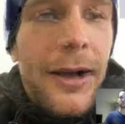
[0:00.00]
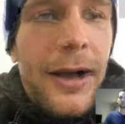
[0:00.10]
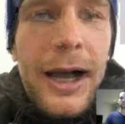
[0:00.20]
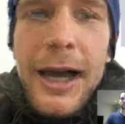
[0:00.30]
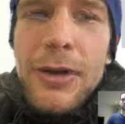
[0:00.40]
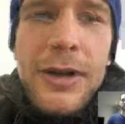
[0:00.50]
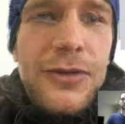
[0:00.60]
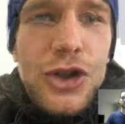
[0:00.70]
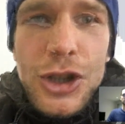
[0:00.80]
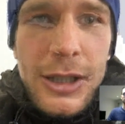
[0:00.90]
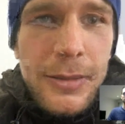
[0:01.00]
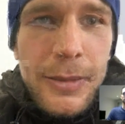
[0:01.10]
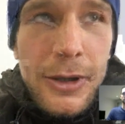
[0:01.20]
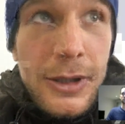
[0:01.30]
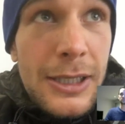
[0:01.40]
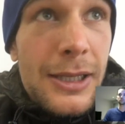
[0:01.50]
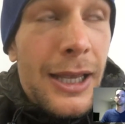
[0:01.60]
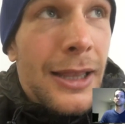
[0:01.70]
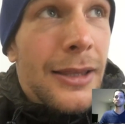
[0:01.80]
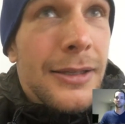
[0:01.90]
I don't give a shit about that.
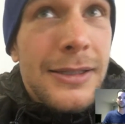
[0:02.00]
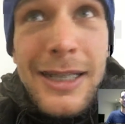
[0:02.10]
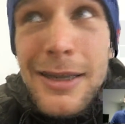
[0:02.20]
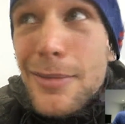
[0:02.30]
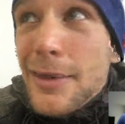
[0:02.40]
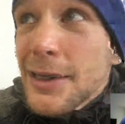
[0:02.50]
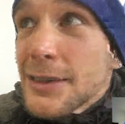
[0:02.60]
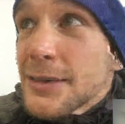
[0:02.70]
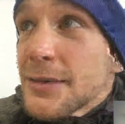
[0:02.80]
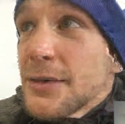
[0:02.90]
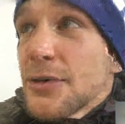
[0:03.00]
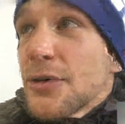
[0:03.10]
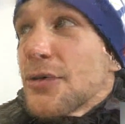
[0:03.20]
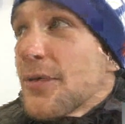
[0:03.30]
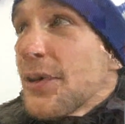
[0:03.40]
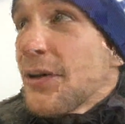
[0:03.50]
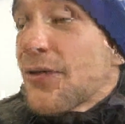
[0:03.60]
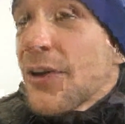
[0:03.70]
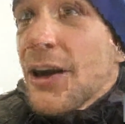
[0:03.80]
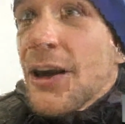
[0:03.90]
And the second thing is, you know,
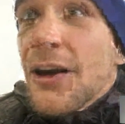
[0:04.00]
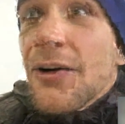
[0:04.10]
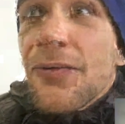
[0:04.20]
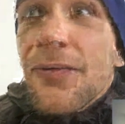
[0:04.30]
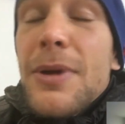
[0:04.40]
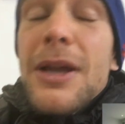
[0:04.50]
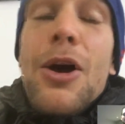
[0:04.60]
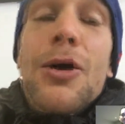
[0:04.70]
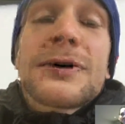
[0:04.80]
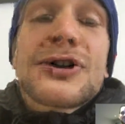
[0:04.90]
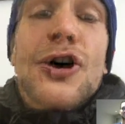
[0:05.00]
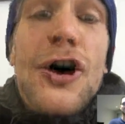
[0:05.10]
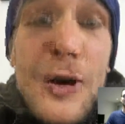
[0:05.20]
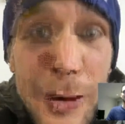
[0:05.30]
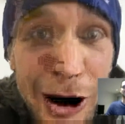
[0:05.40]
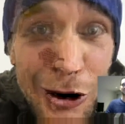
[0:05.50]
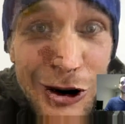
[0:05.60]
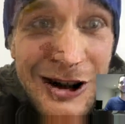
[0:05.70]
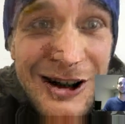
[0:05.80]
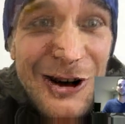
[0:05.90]
if we always talk about
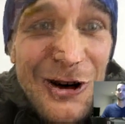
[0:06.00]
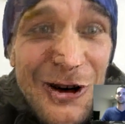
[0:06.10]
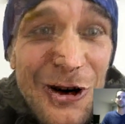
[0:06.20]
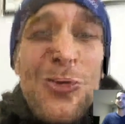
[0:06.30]
it, you know,